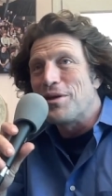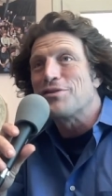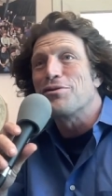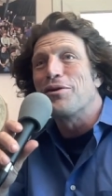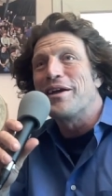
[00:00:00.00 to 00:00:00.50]

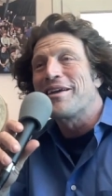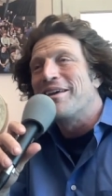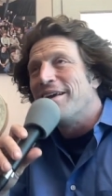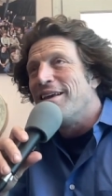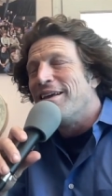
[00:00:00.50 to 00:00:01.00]
So
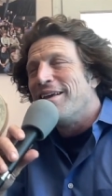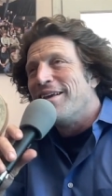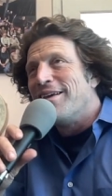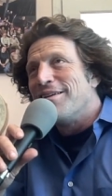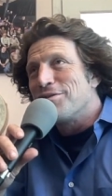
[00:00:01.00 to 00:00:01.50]

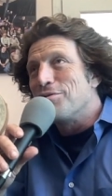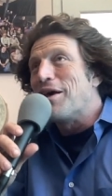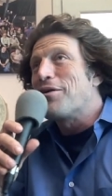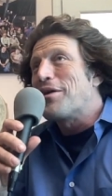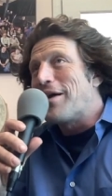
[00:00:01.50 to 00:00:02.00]

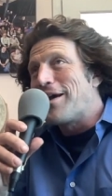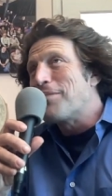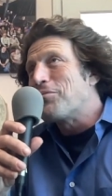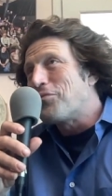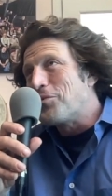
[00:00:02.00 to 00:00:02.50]
now that I
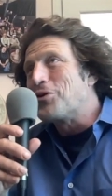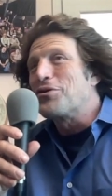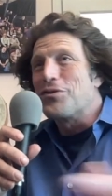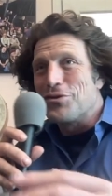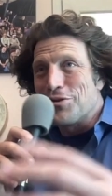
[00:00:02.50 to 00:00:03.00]
am familiar,
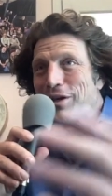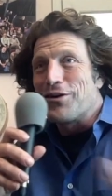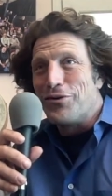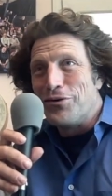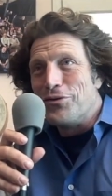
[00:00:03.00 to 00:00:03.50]
there is like a
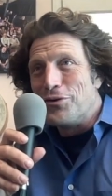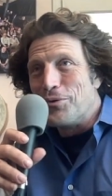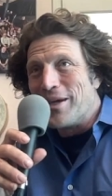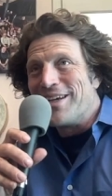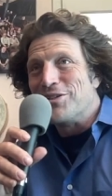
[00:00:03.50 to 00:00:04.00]
whole new
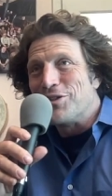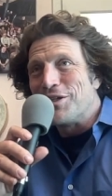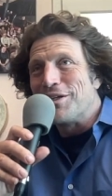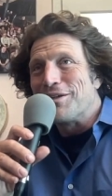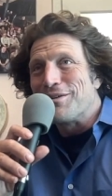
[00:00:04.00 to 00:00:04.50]

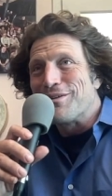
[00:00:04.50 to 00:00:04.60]
agey,